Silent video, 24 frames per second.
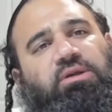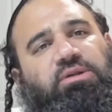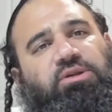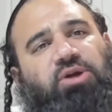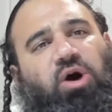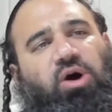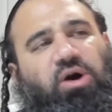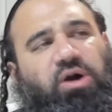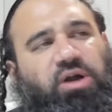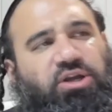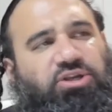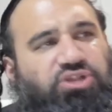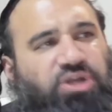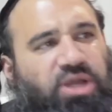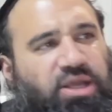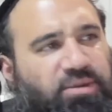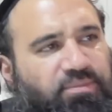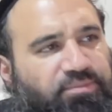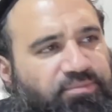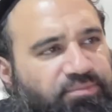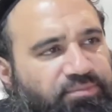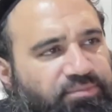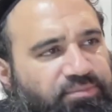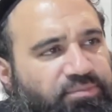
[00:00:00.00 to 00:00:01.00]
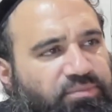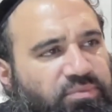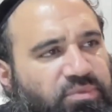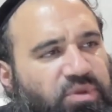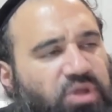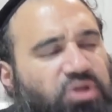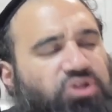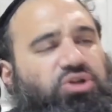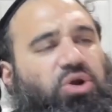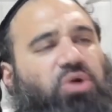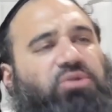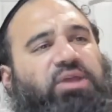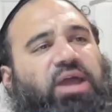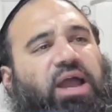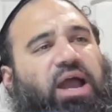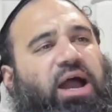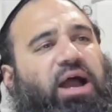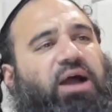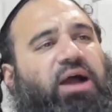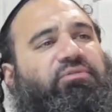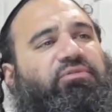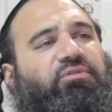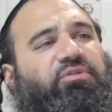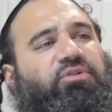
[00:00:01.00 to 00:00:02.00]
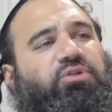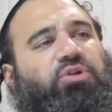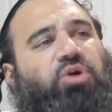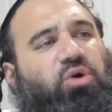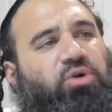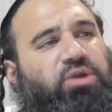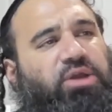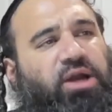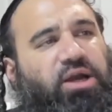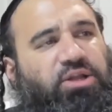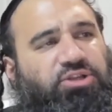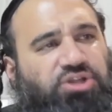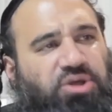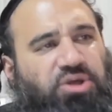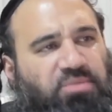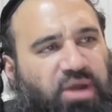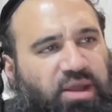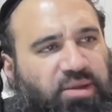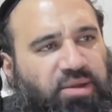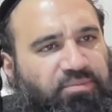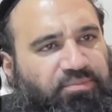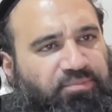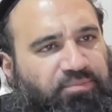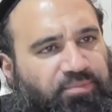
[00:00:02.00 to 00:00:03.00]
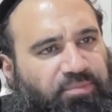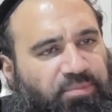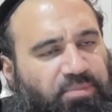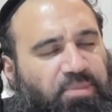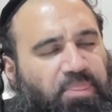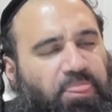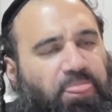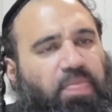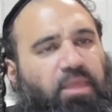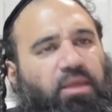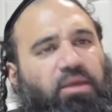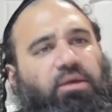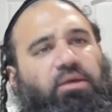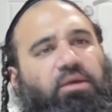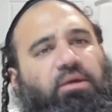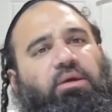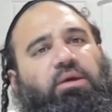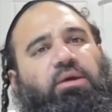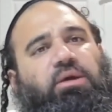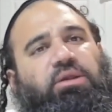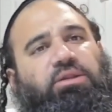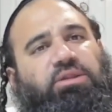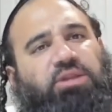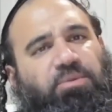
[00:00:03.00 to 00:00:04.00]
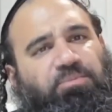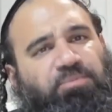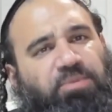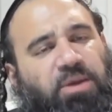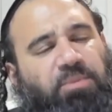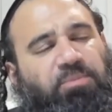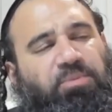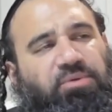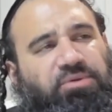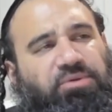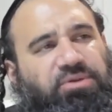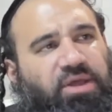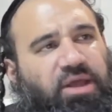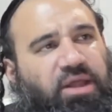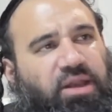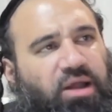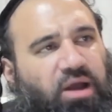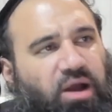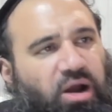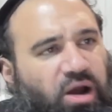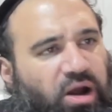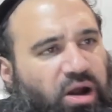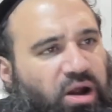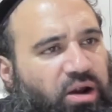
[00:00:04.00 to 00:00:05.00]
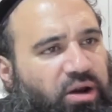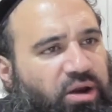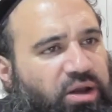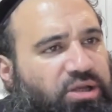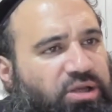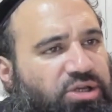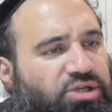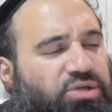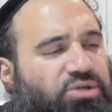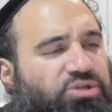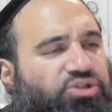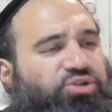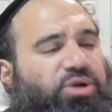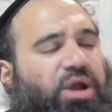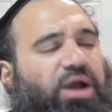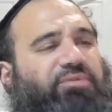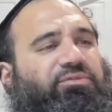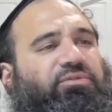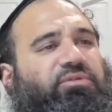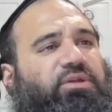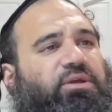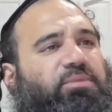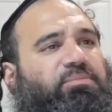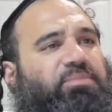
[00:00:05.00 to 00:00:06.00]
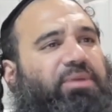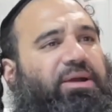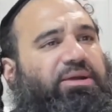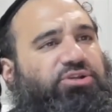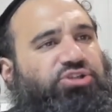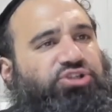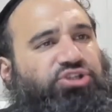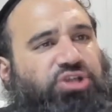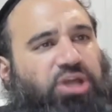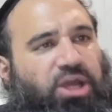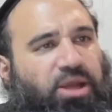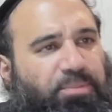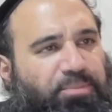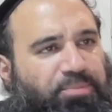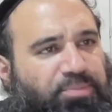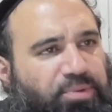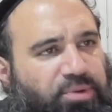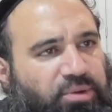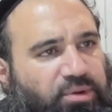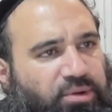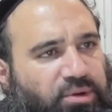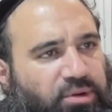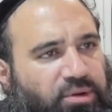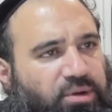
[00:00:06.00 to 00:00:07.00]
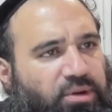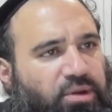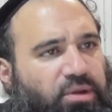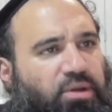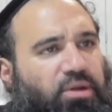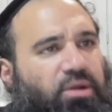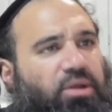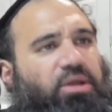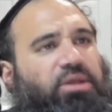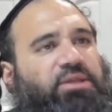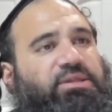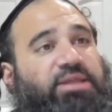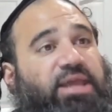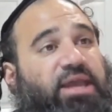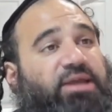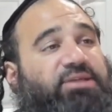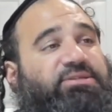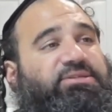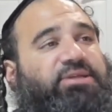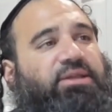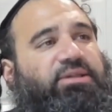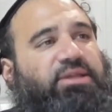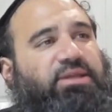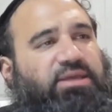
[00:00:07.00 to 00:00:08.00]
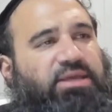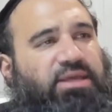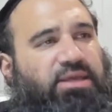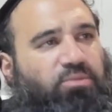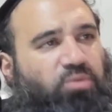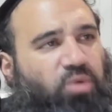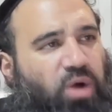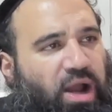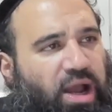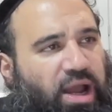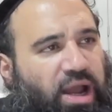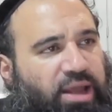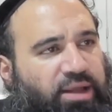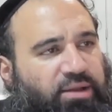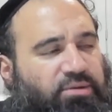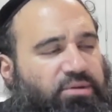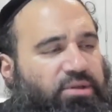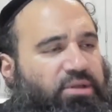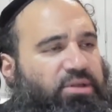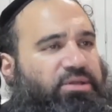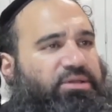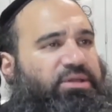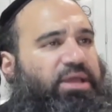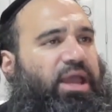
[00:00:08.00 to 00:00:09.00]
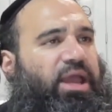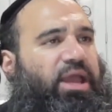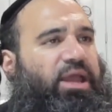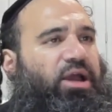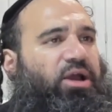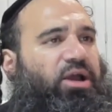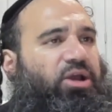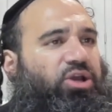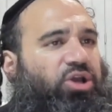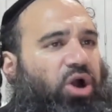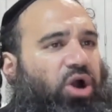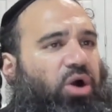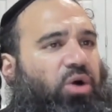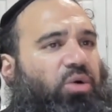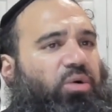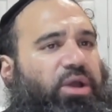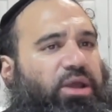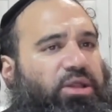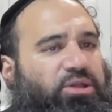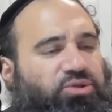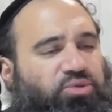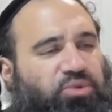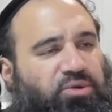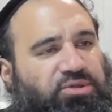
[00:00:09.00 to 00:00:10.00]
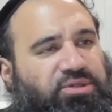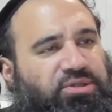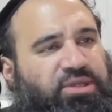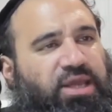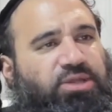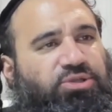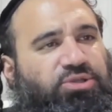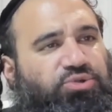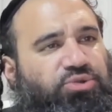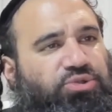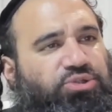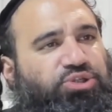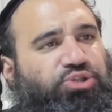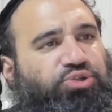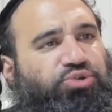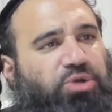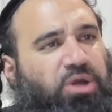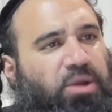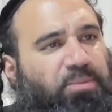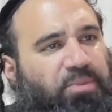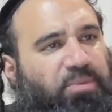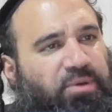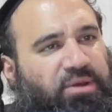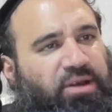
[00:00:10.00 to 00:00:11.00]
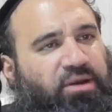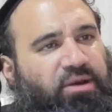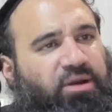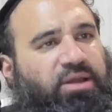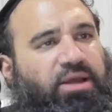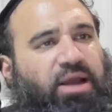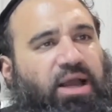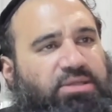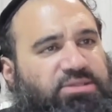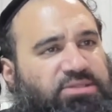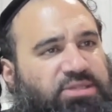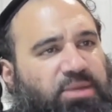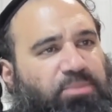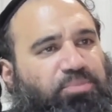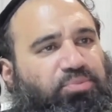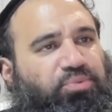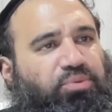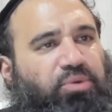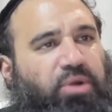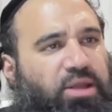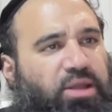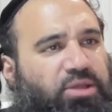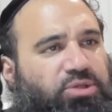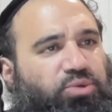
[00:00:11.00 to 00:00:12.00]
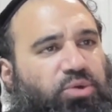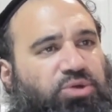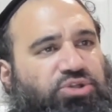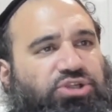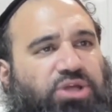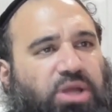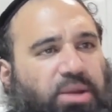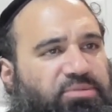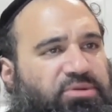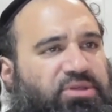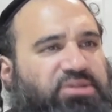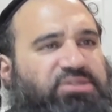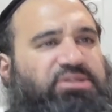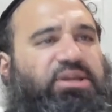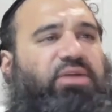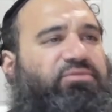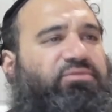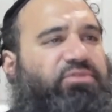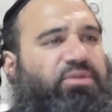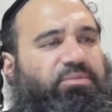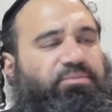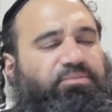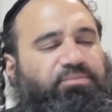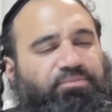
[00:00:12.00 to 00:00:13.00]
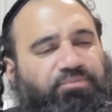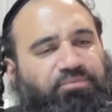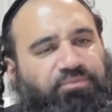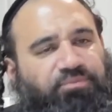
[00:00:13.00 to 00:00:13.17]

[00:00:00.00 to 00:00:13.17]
Dor Reshayim. They show they have no yirat shamayim. The people that are traveling by ship, they're tzaddikim. Why? They go into a dangerous trip and they're constantly praying to Hashem to save them.